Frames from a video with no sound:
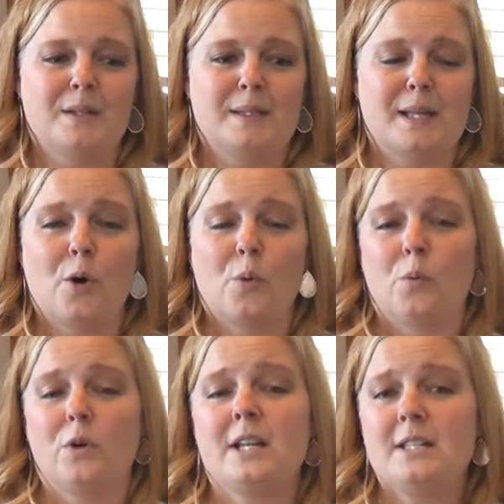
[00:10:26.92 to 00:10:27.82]
So
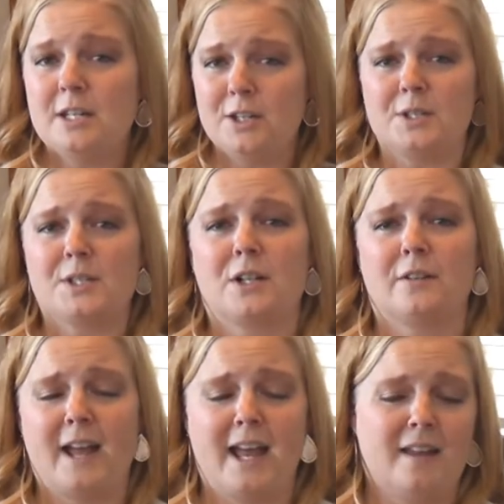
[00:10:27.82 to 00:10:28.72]
we'll continue to
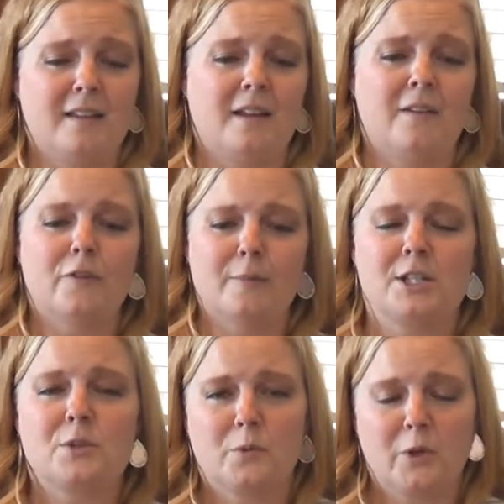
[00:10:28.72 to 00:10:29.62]
survey.
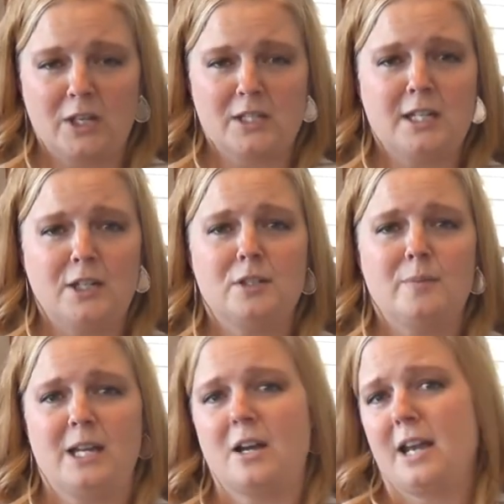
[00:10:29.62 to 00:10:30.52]
Information will continue to
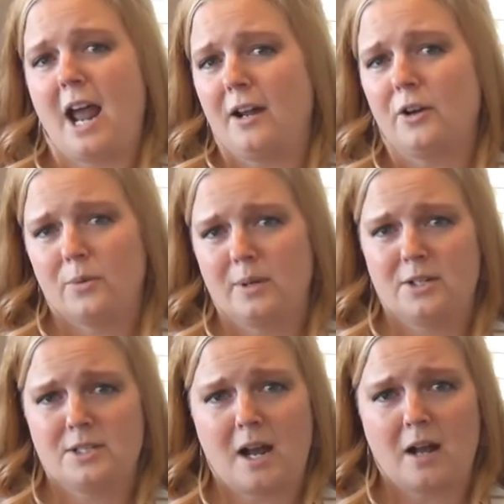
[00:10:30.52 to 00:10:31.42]
be on
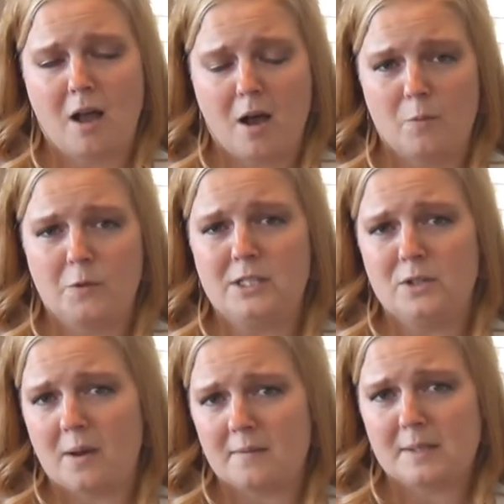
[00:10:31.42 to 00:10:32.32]
agcareers.com. We
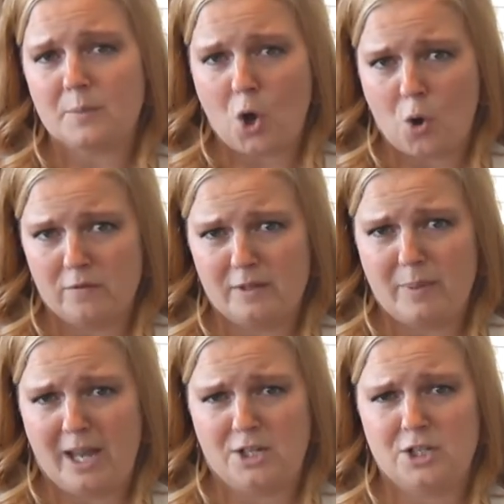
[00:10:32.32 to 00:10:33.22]
do have some
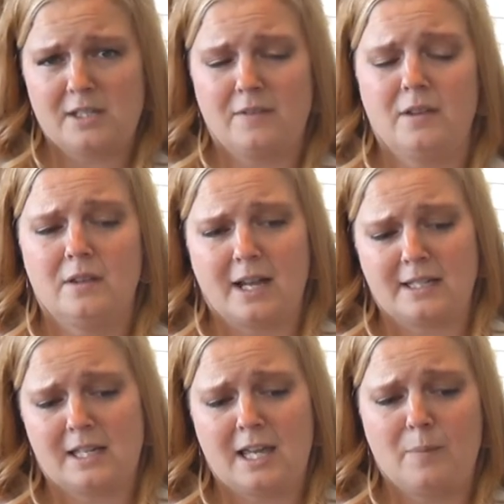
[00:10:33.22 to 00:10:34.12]
COVID pages if you'd
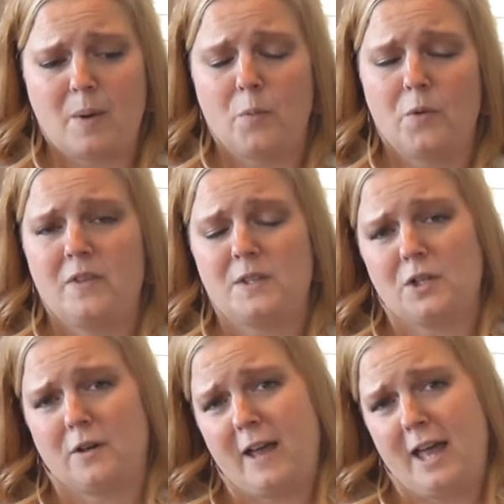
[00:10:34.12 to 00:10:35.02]
like to keep up with the
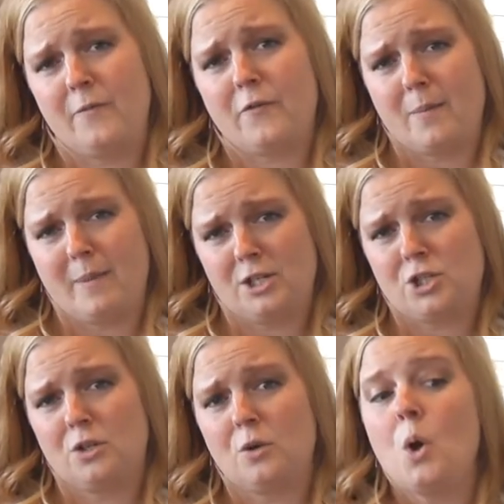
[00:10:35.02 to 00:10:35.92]
survey
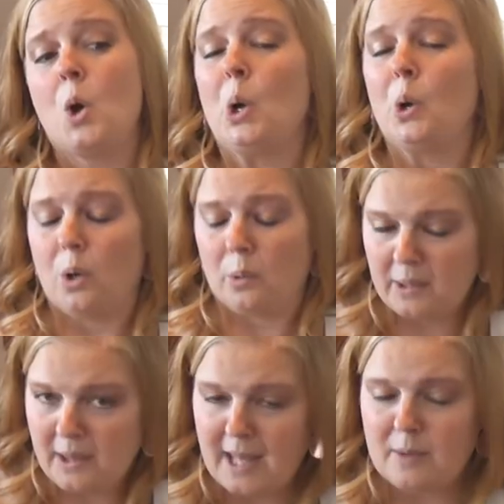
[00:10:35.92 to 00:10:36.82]
information or
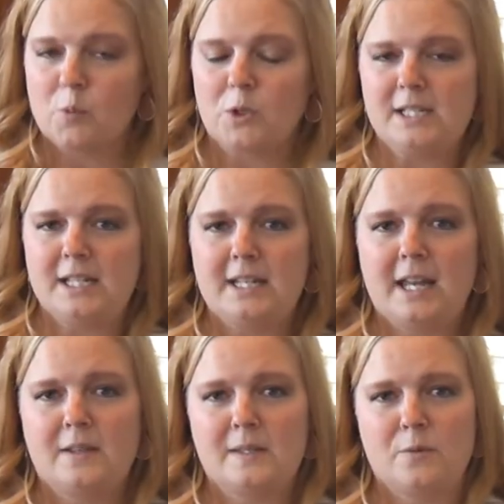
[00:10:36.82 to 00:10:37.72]
would like more
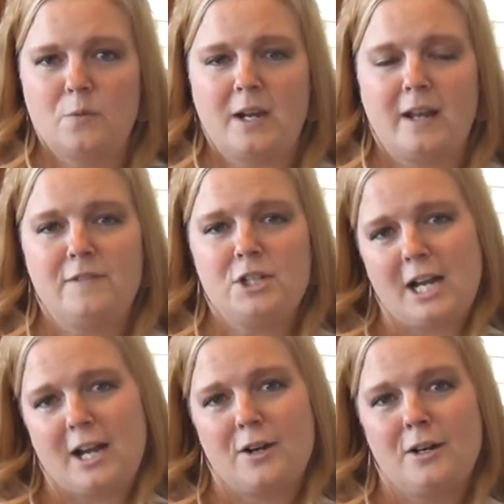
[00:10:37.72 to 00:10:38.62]
details on what I've
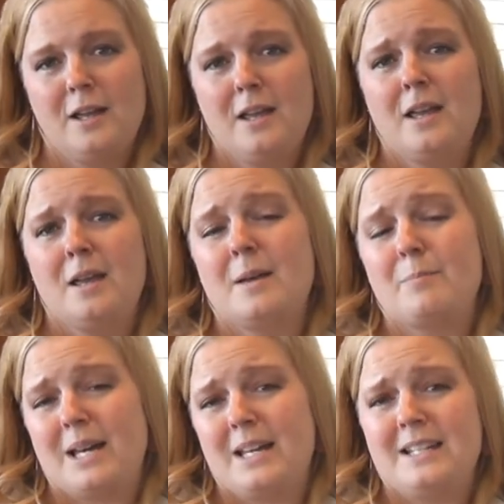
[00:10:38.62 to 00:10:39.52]
shared.
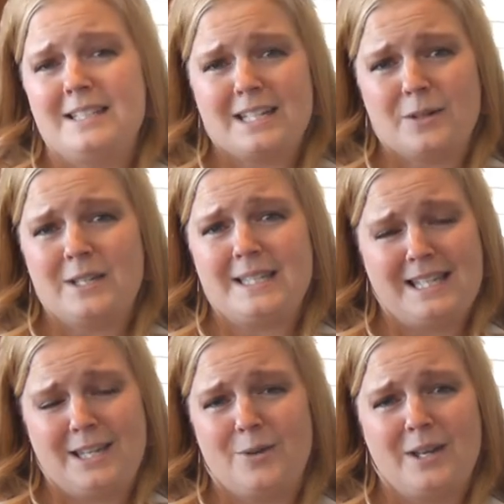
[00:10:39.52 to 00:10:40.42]
But until we
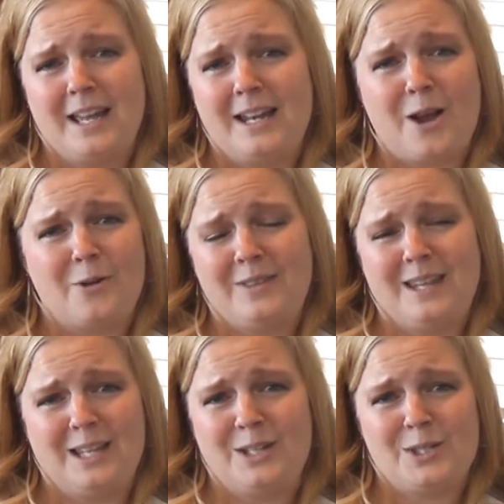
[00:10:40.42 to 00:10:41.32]
see you again out in
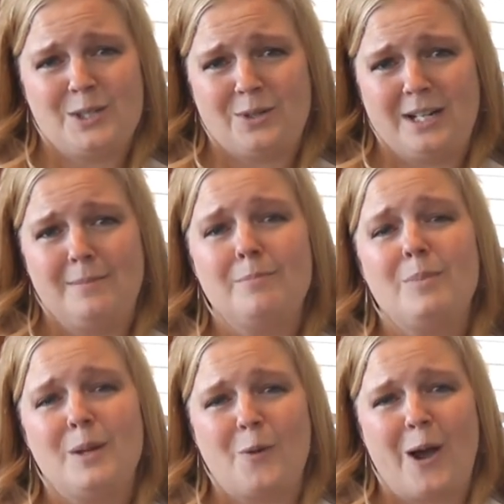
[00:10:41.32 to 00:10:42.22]
the industry,
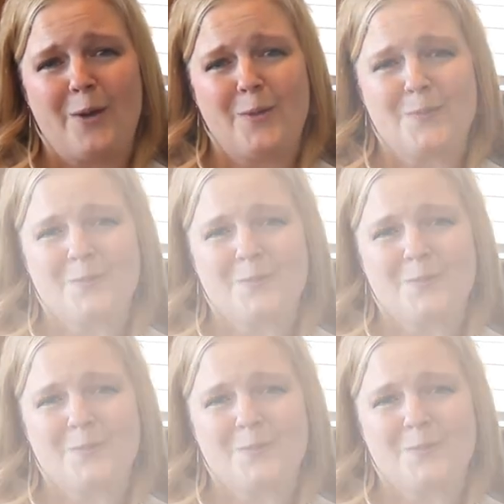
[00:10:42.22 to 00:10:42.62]
be well.